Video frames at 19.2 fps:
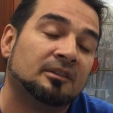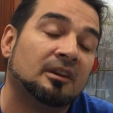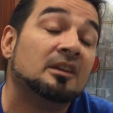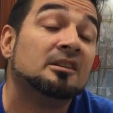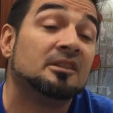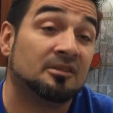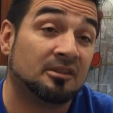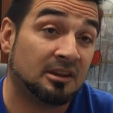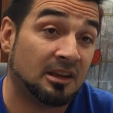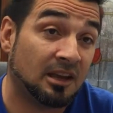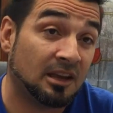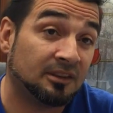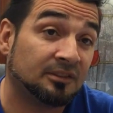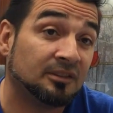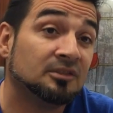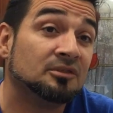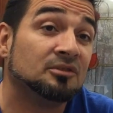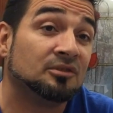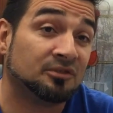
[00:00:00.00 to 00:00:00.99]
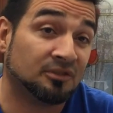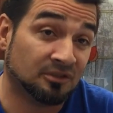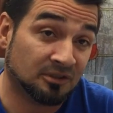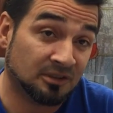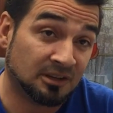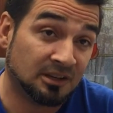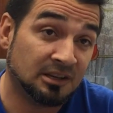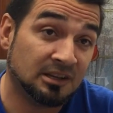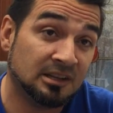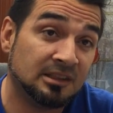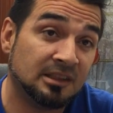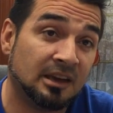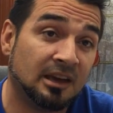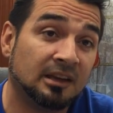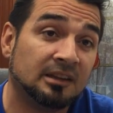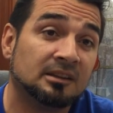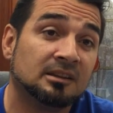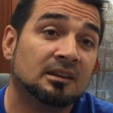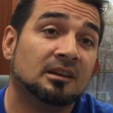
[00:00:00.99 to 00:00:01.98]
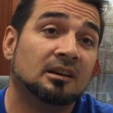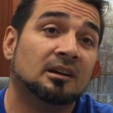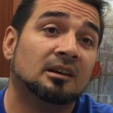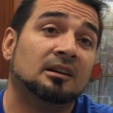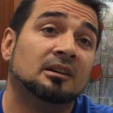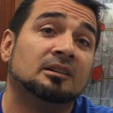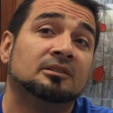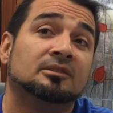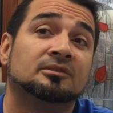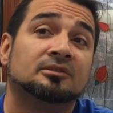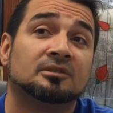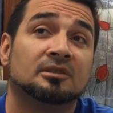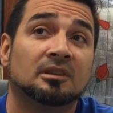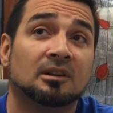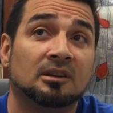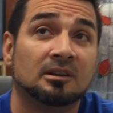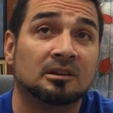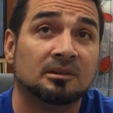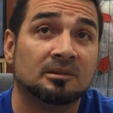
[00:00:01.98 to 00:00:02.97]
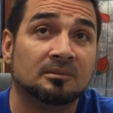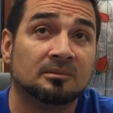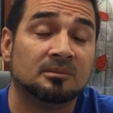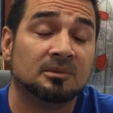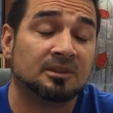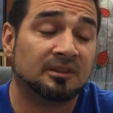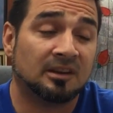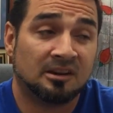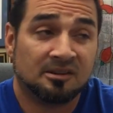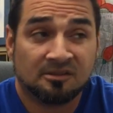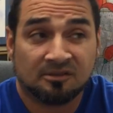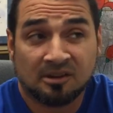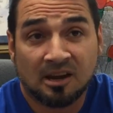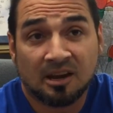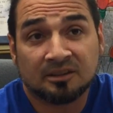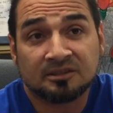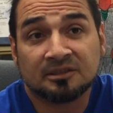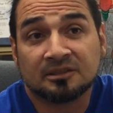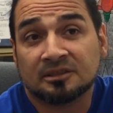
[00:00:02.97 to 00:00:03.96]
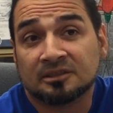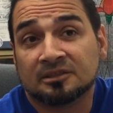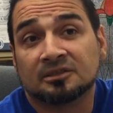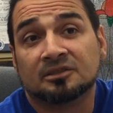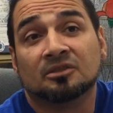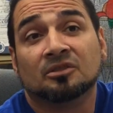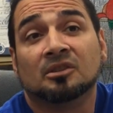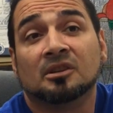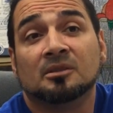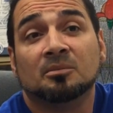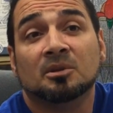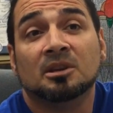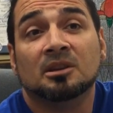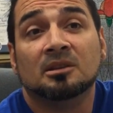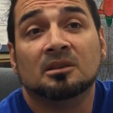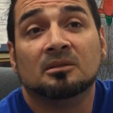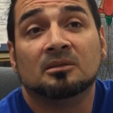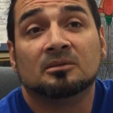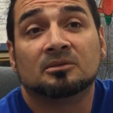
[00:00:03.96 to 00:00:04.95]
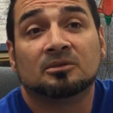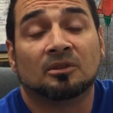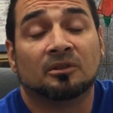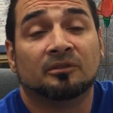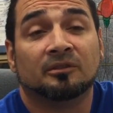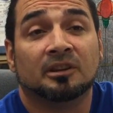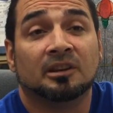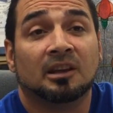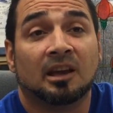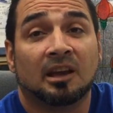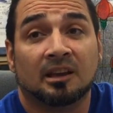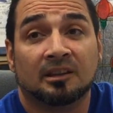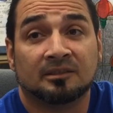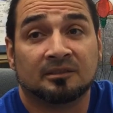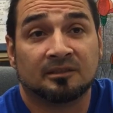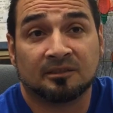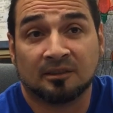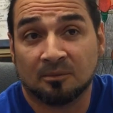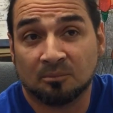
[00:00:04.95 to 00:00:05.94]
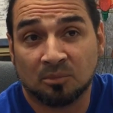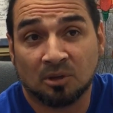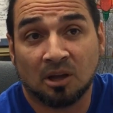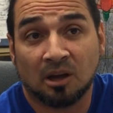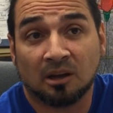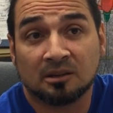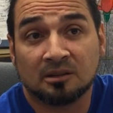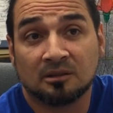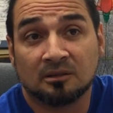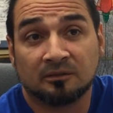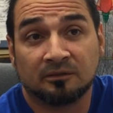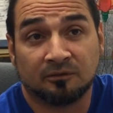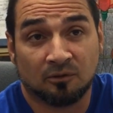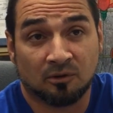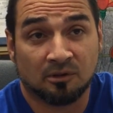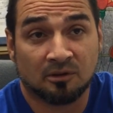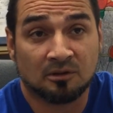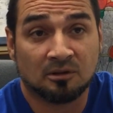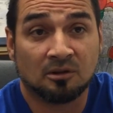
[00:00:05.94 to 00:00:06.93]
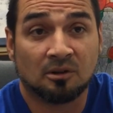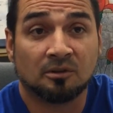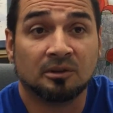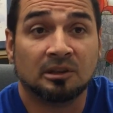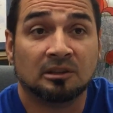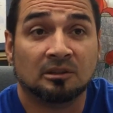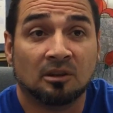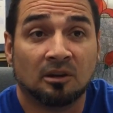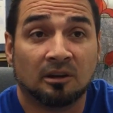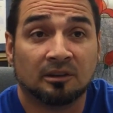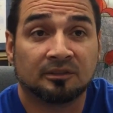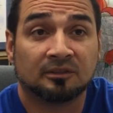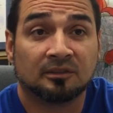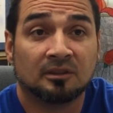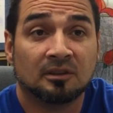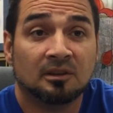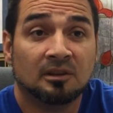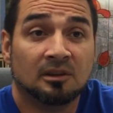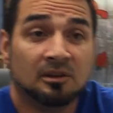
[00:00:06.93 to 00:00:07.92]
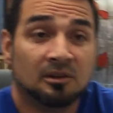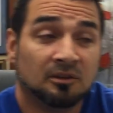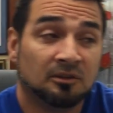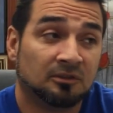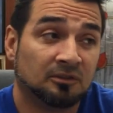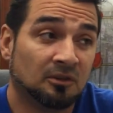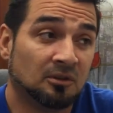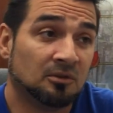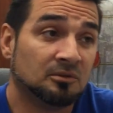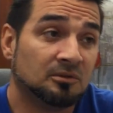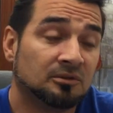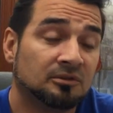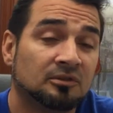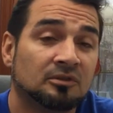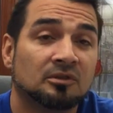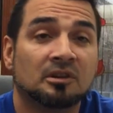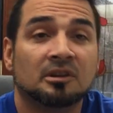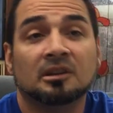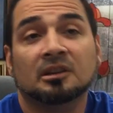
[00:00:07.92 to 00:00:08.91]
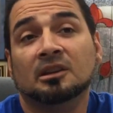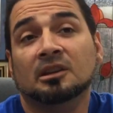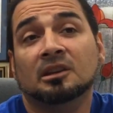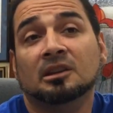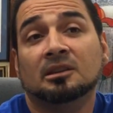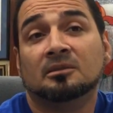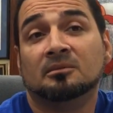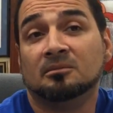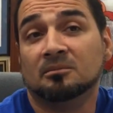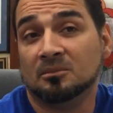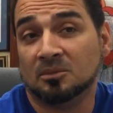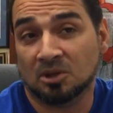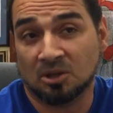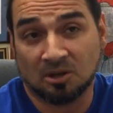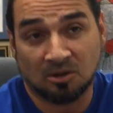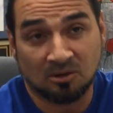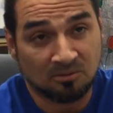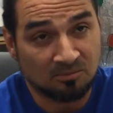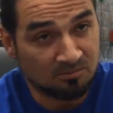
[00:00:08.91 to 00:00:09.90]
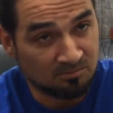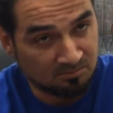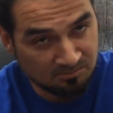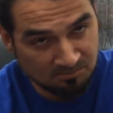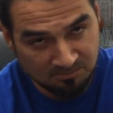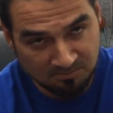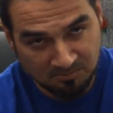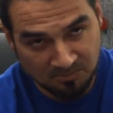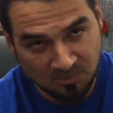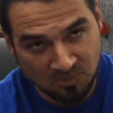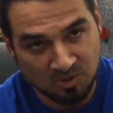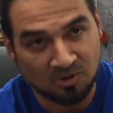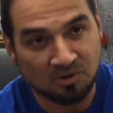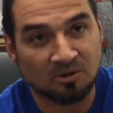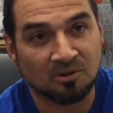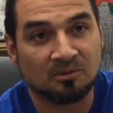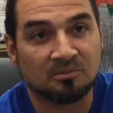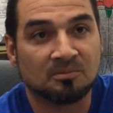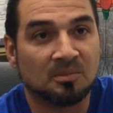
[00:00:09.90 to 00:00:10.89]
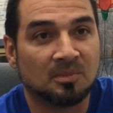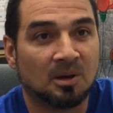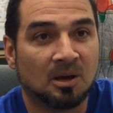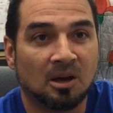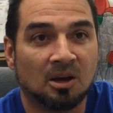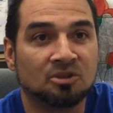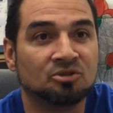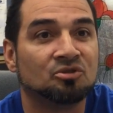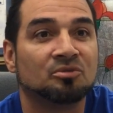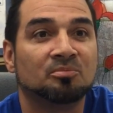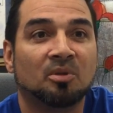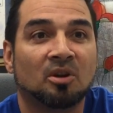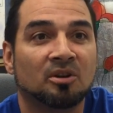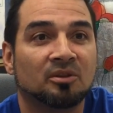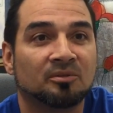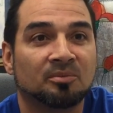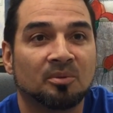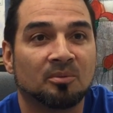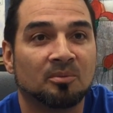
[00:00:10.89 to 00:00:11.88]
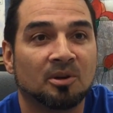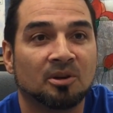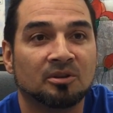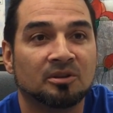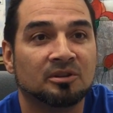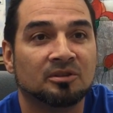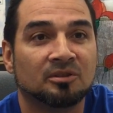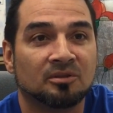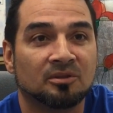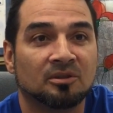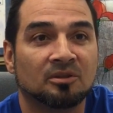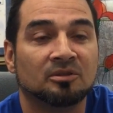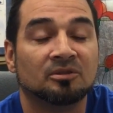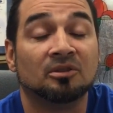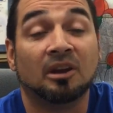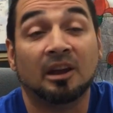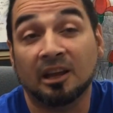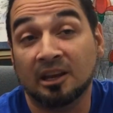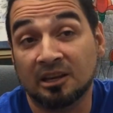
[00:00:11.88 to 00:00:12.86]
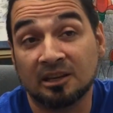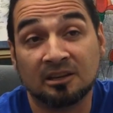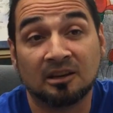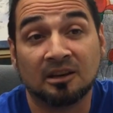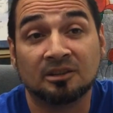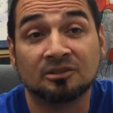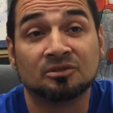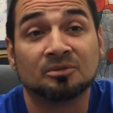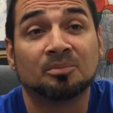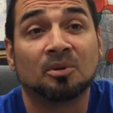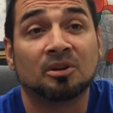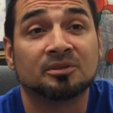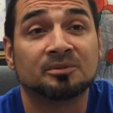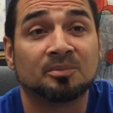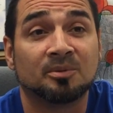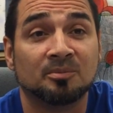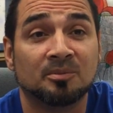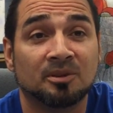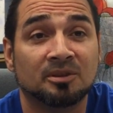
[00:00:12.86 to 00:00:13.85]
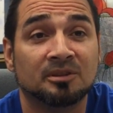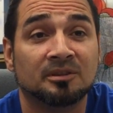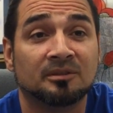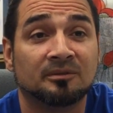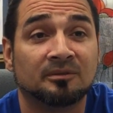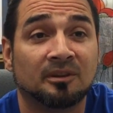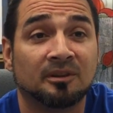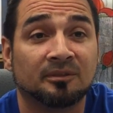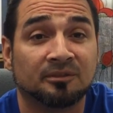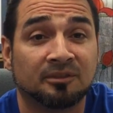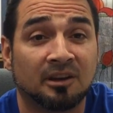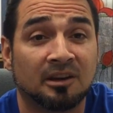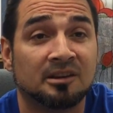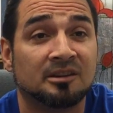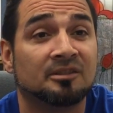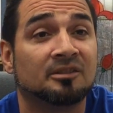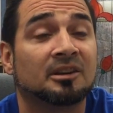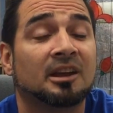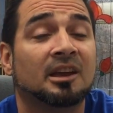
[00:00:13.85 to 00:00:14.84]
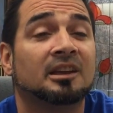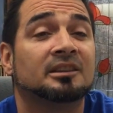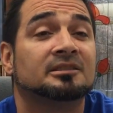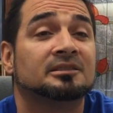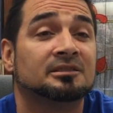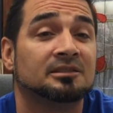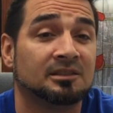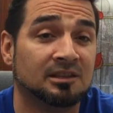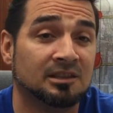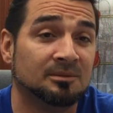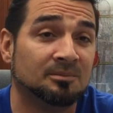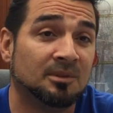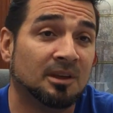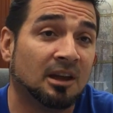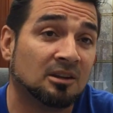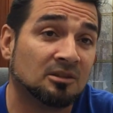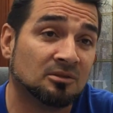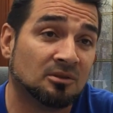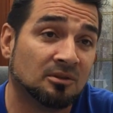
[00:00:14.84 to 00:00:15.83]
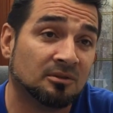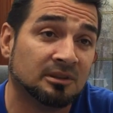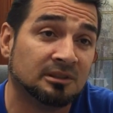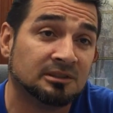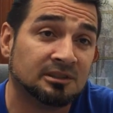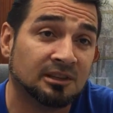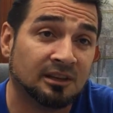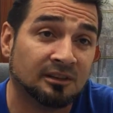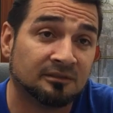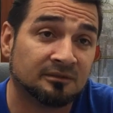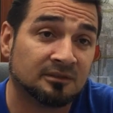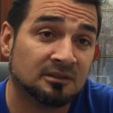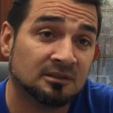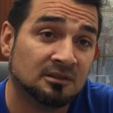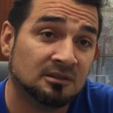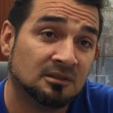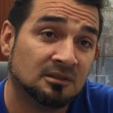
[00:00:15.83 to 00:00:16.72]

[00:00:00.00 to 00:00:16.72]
Cyanuric acid, you're still going to need that. The cyanuric acid is still going to be serving as the sunblock for the chlorine loss. So you're still going to need, your 100 parts per million or your 80 to 100 parts per million of cyanuric acid to keep that chlorine safe.